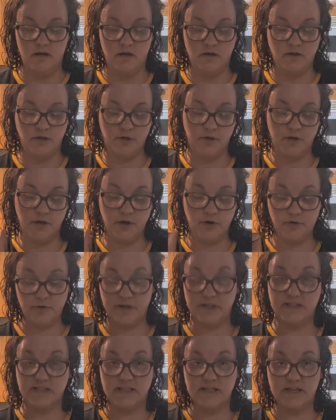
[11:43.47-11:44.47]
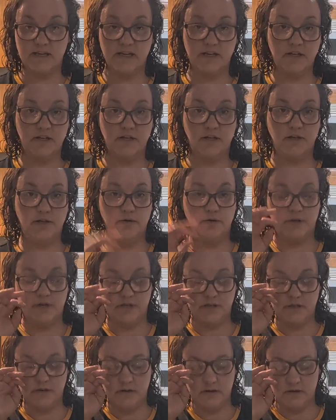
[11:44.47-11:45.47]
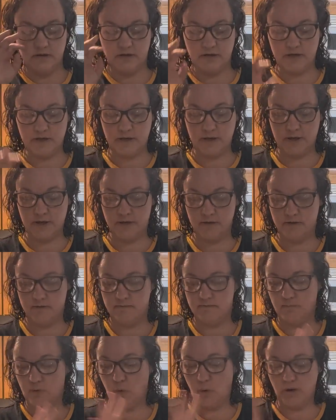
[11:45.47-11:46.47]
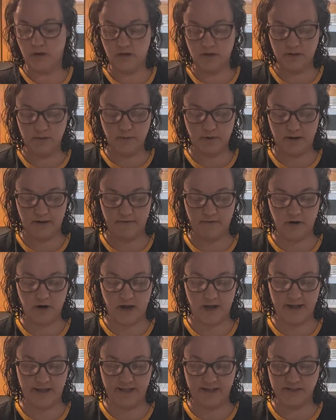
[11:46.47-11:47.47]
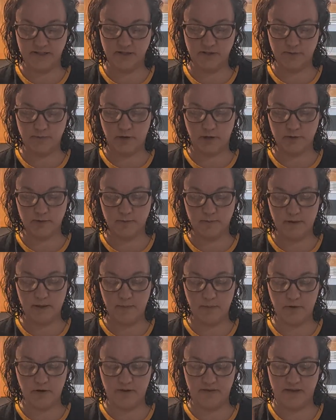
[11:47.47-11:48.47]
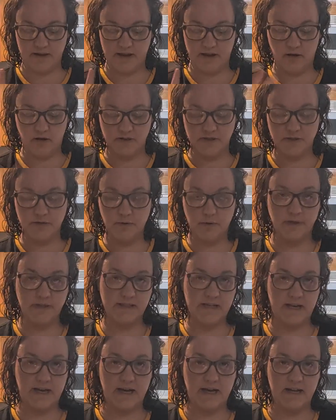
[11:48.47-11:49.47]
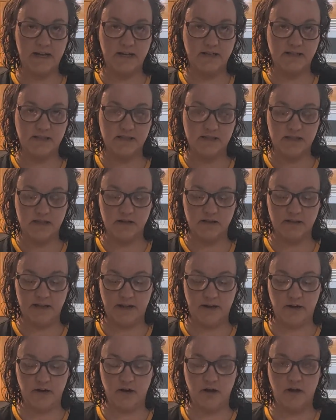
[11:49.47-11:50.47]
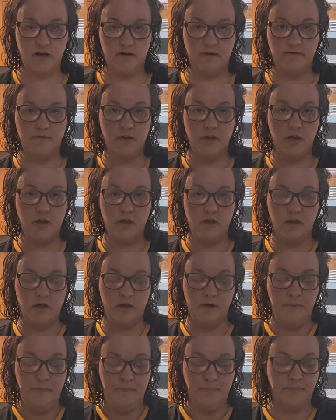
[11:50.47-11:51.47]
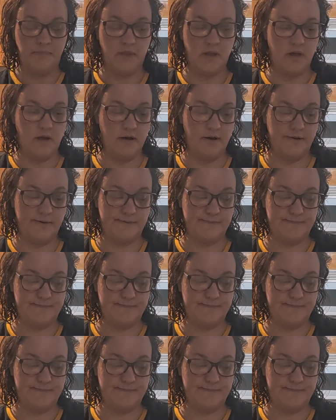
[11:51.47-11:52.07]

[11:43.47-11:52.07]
You can grease it, you can oil it, whatever. I like to use parchment paper, and then I also always add a thin layer of